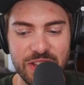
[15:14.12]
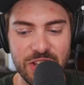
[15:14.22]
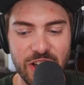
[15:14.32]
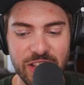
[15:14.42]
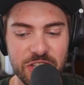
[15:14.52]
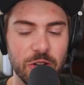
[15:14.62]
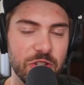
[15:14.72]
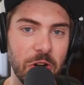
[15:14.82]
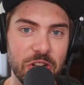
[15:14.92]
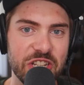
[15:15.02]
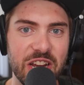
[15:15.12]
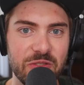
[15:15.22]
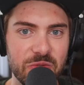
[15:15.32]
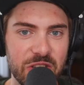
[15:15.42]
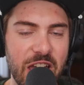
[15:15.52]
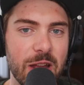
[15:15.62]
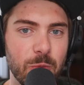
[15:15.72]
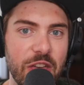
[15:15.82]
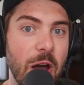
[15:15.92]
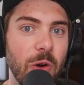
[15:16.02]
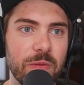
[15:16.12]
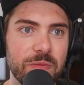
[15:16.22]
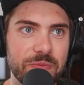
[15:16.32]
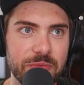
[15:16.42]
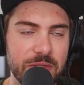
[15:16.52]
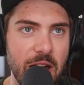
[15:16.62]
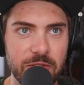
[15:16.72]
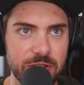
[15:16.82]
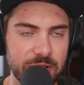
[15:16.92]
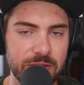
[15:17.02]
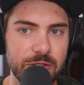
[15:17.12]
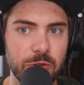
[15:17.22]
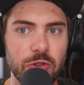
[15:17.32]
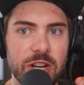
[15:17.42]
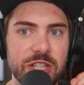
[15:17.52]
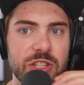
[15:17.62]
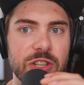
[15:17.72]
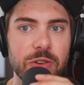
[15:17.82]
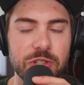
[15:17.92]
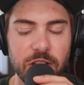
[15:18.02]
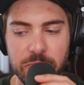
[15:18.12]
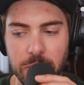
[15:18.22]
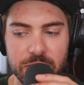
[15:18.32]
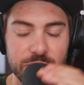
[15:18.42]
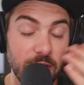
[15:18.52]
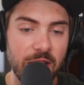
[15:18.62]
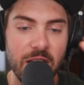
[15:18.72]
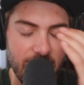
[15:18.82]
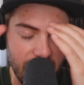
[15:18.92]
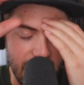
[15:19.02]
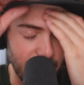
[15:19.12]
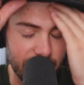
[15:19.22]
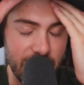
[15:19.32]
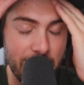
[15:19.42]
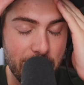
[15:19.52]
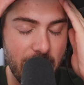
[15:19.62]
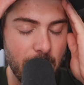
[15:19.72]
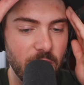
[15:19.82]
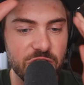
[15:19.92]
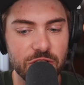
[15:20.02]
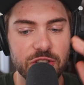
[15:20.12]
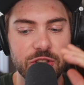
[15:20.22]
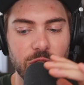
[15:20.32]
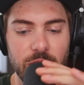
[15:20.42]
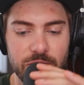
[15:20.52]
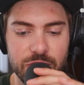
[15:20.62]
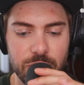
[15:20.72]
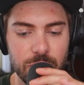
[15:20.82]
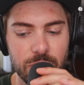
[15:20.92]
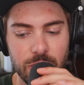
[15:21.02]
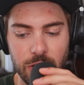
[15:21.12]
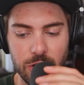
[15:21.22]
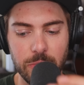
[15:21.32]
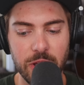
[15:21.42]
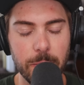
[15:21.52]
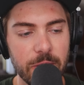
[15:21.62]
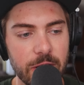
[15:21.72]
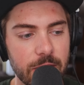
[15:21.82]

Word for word: you know, I like to go as early as I can without having to do crazy snow stuff, but so anyways, I'm watching the snow levels too a little bit.